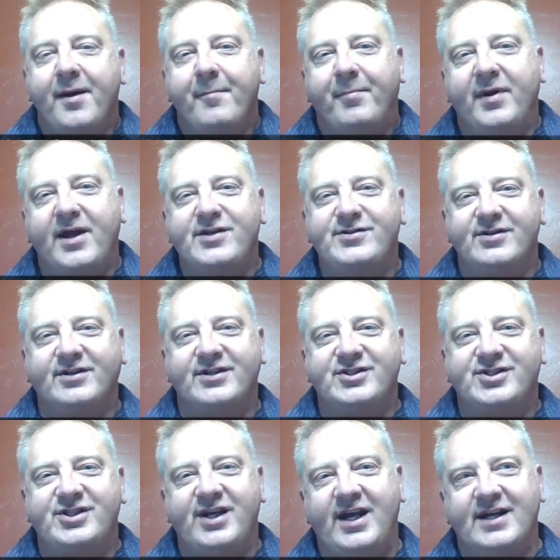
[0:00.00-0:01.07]
But I took a
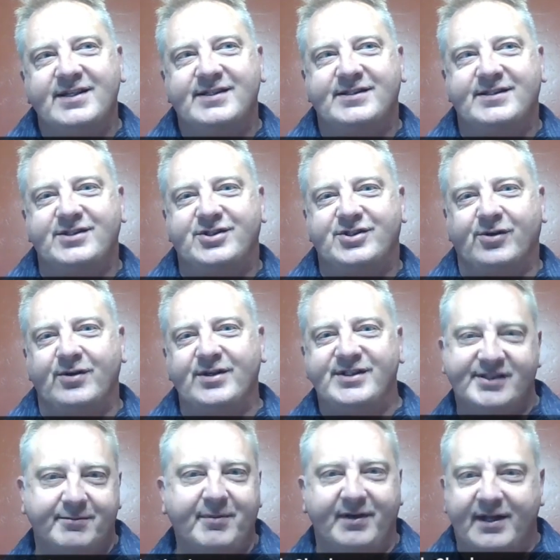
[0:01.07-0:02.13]
chance to join
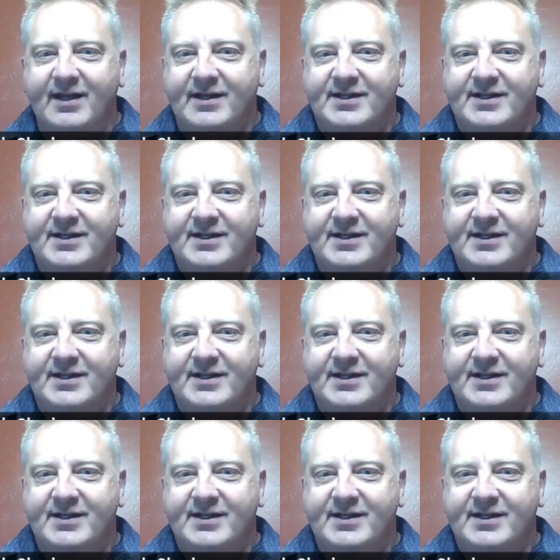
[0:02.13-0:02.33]
someone.